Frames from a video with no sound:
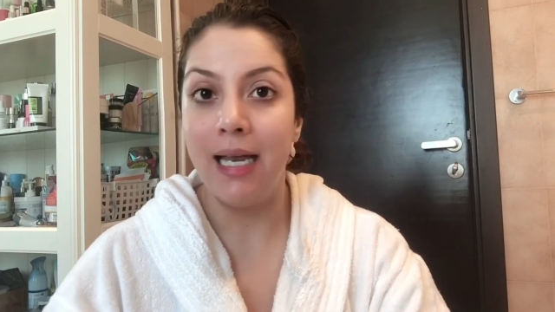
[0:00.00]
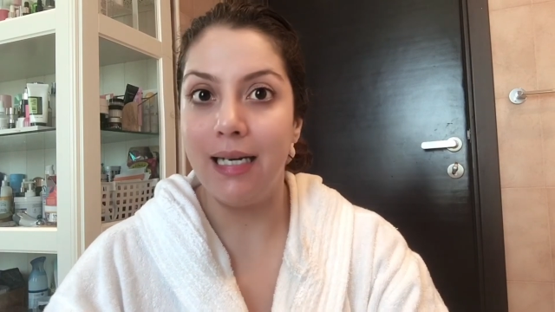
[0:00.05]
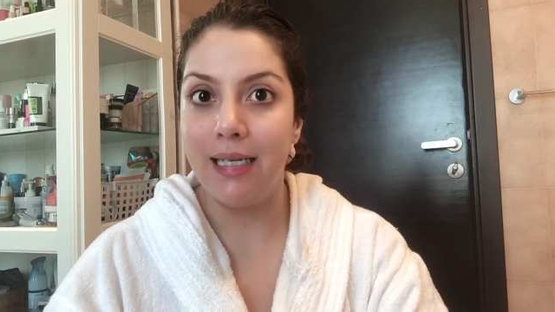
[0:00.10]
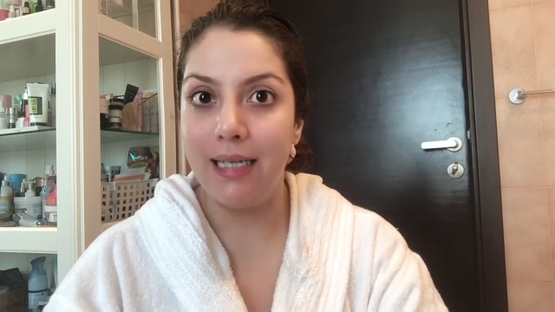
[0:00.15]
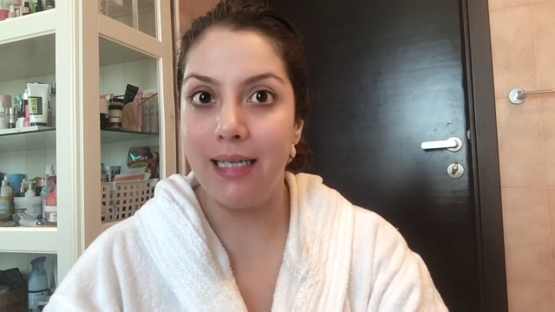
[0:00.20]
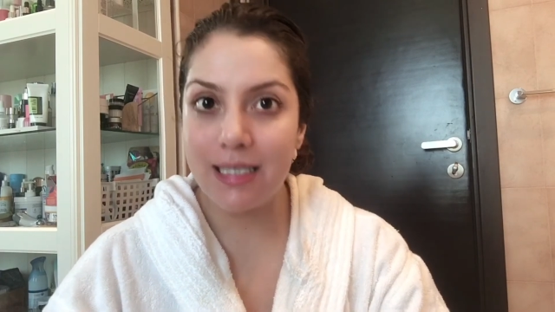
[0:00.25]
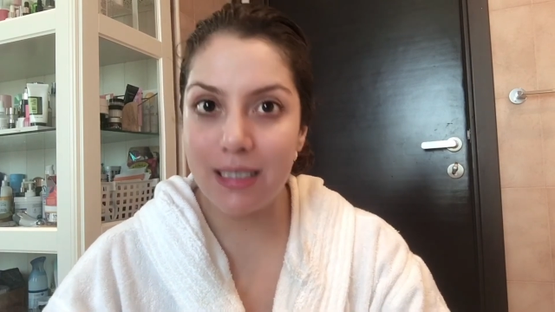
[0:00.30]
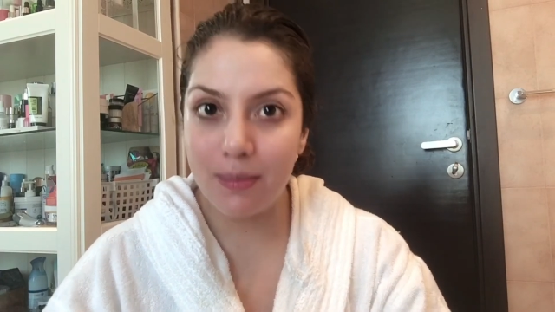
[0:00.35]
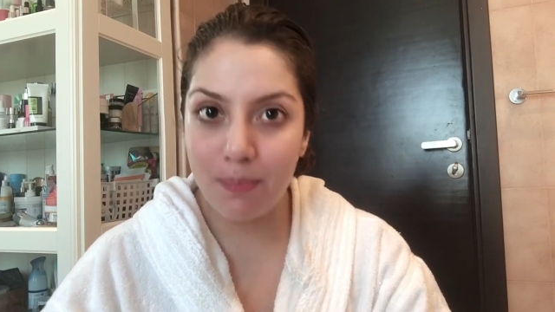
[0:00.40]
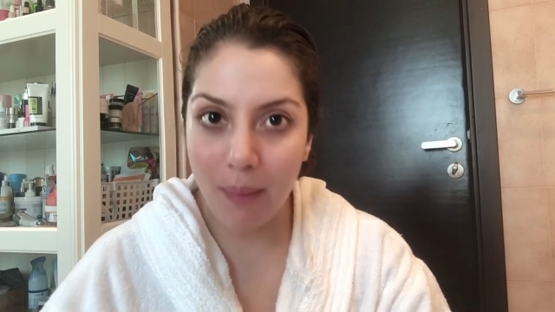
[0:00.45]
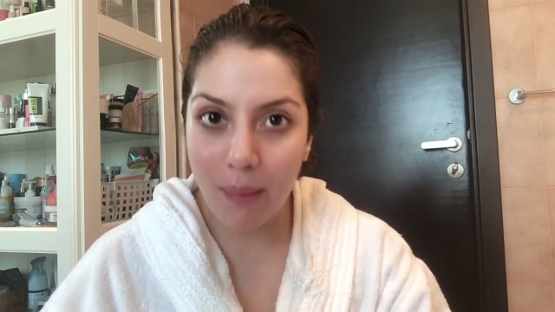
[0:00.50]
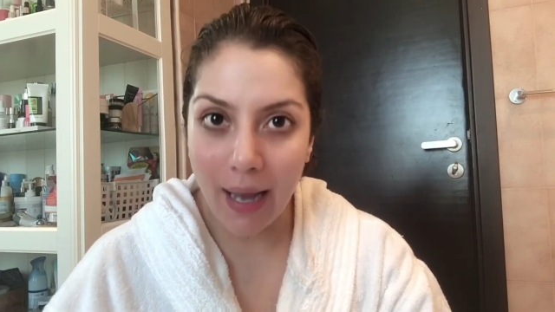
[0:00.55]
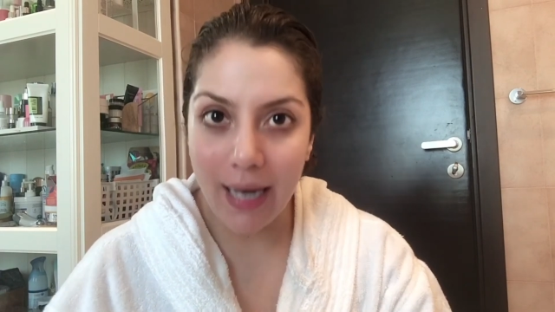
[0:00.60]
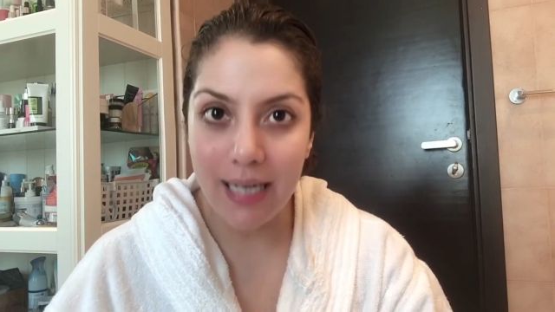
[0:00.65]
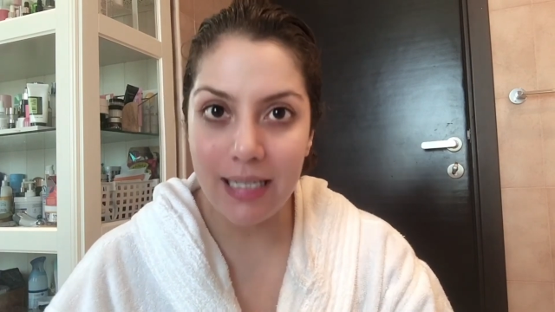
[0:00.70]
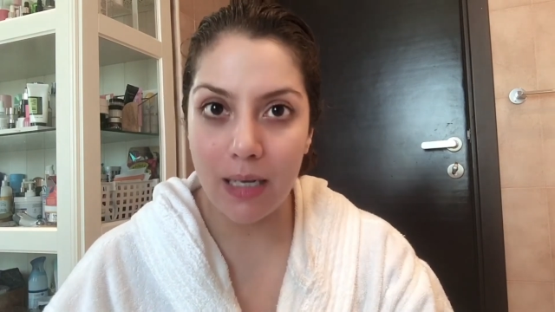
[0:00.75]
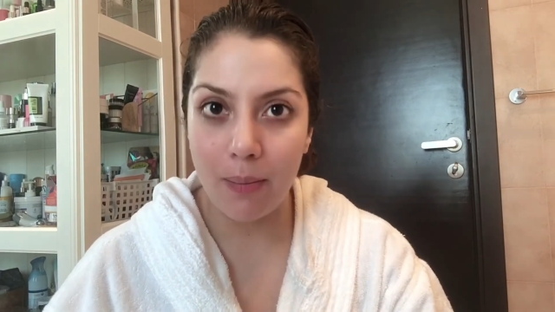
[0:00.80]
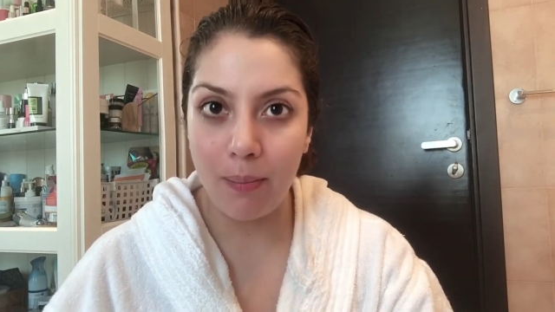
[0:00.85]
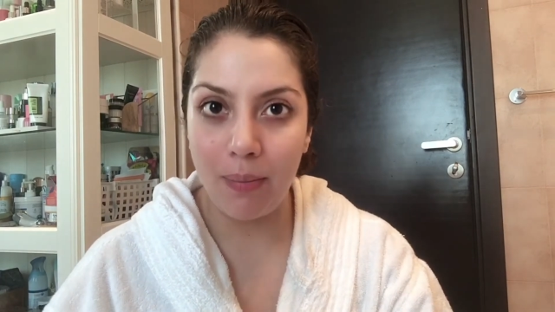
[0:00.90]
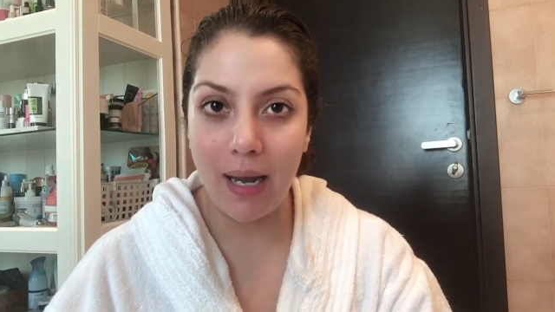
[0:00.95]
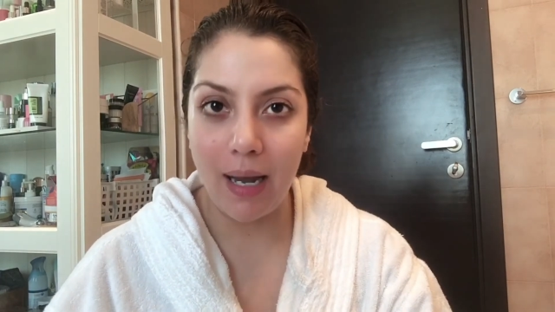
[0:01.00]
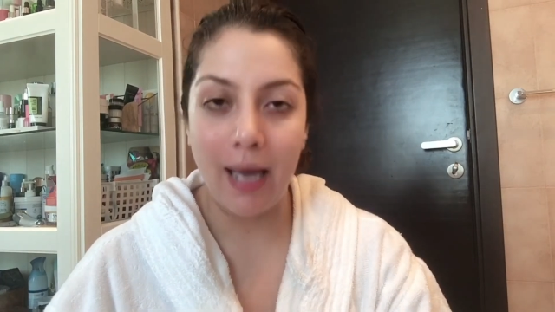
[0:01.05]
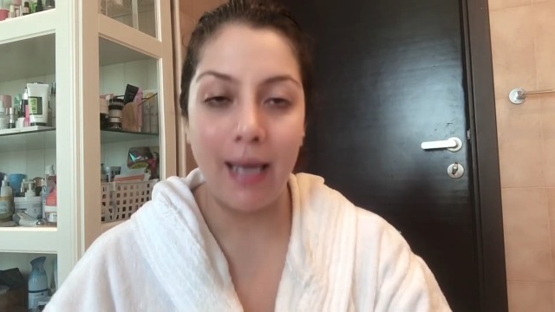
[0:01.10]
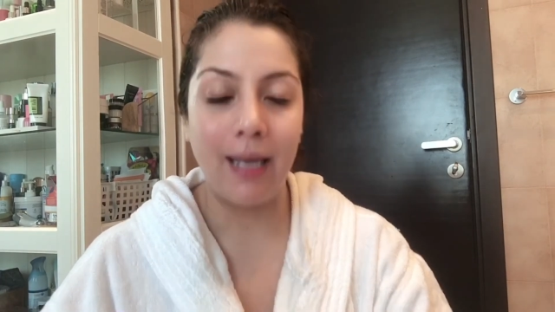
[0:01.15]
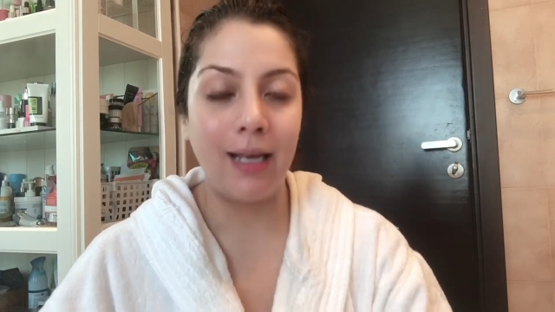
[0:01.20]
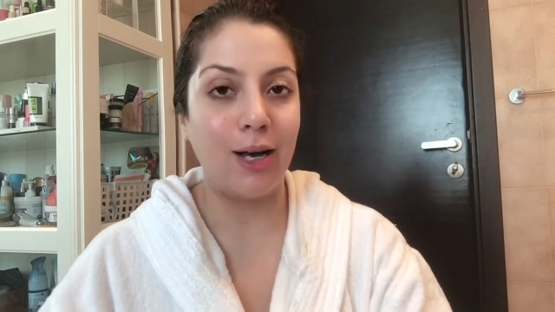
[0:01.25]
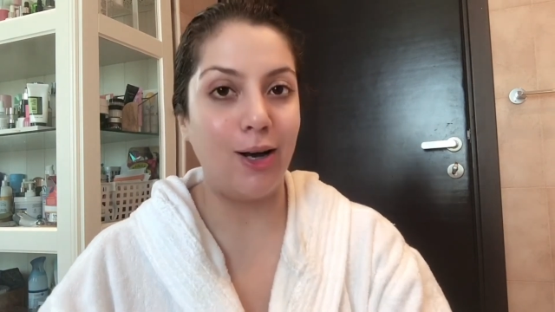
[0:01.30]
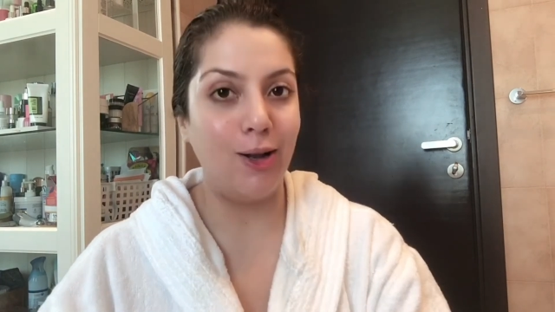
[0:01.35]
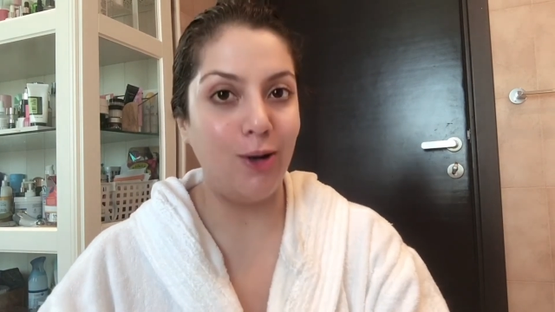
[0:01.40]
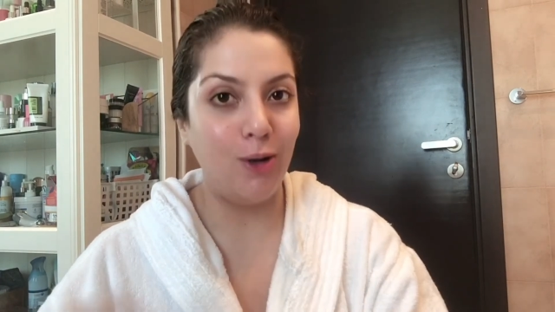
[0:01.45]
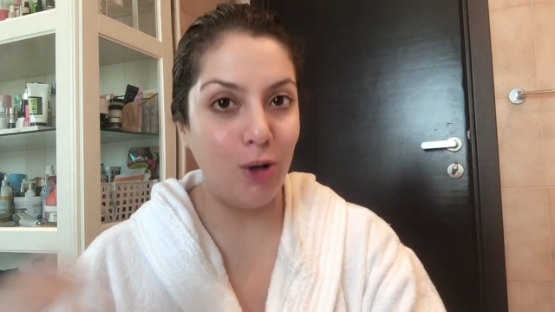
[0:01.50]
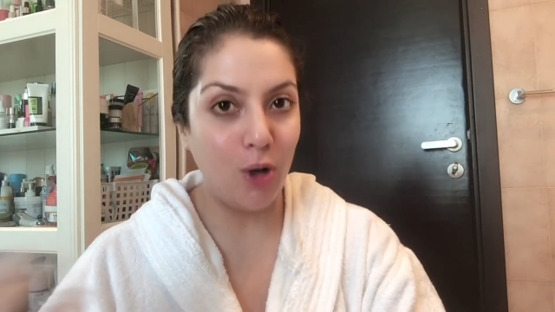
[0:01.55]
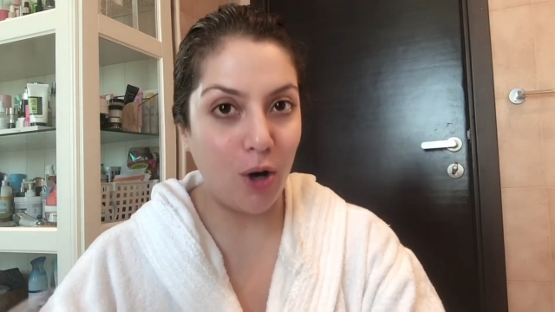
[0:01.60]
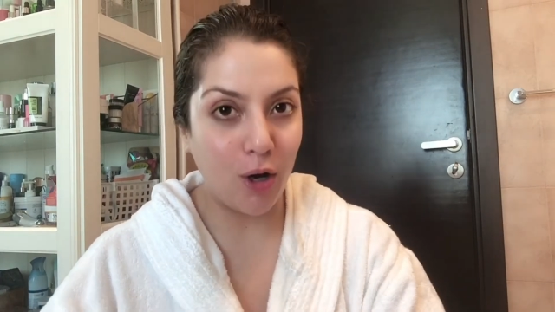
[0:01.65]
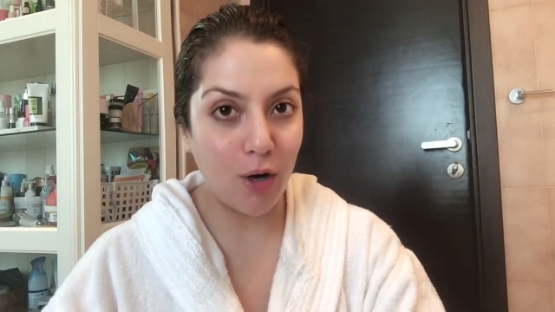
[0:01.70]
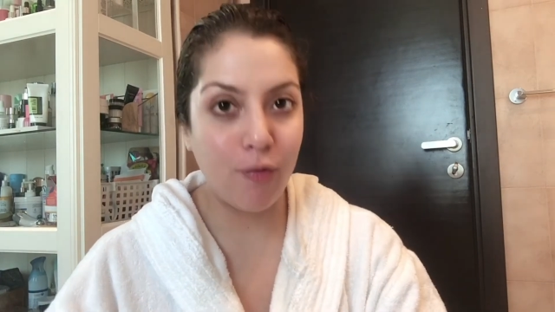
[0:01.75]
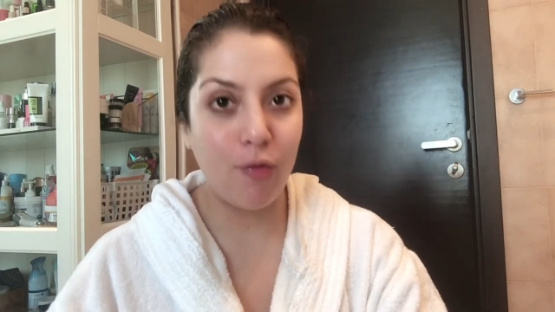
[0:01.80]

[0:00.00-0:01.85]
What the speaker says: despite applying a lot